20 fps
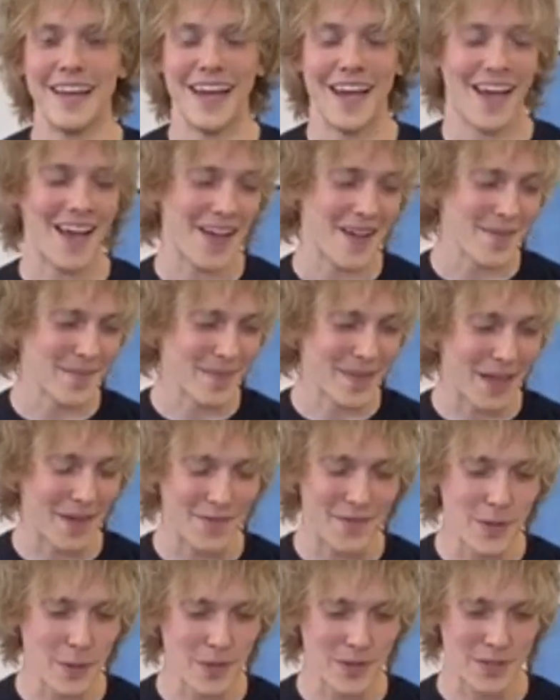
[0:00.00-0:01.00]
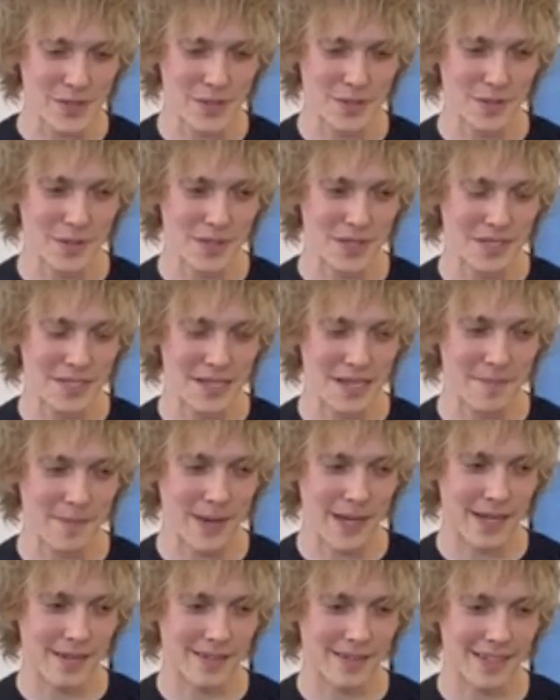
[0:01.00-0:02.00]
A few other stories
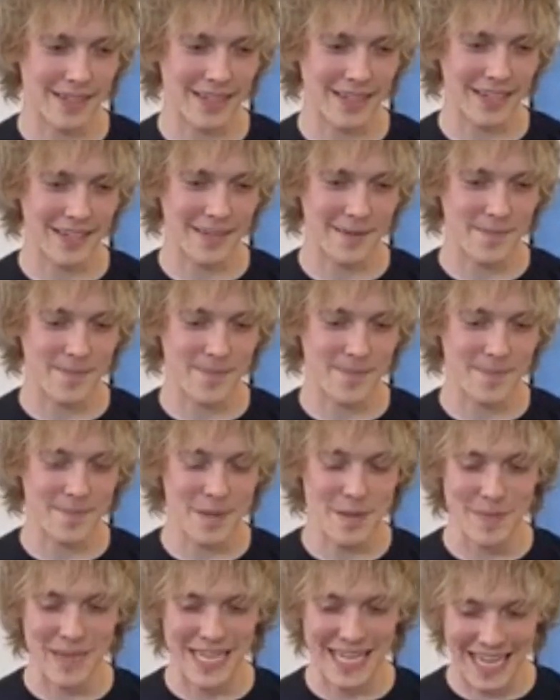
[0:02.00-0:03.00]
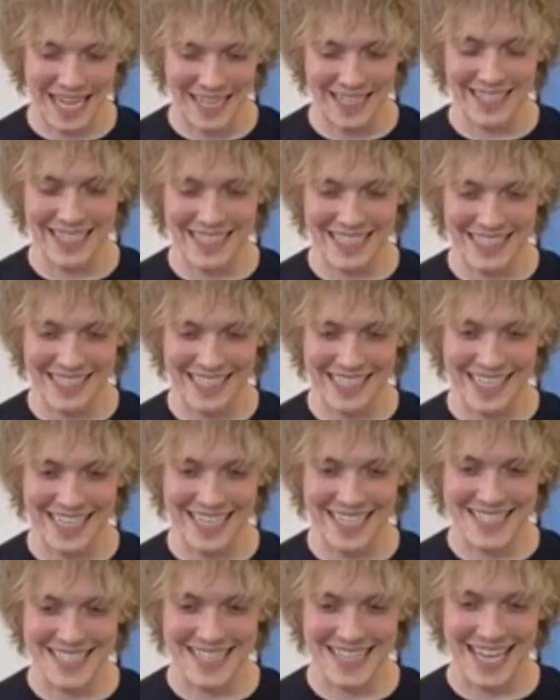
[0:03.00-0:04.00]
about Mimi Kennedy
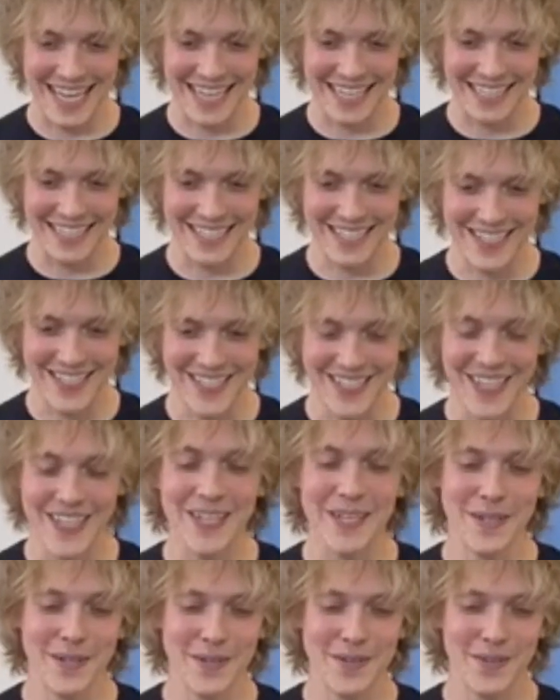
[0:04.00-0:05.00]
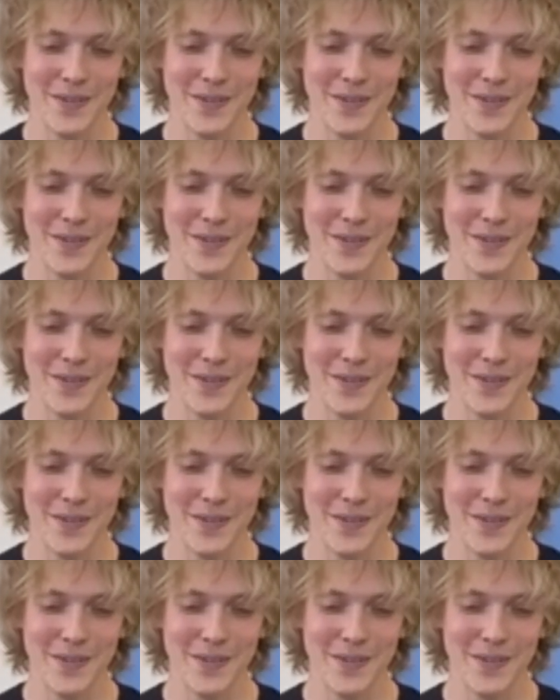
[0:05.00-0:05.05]
is that she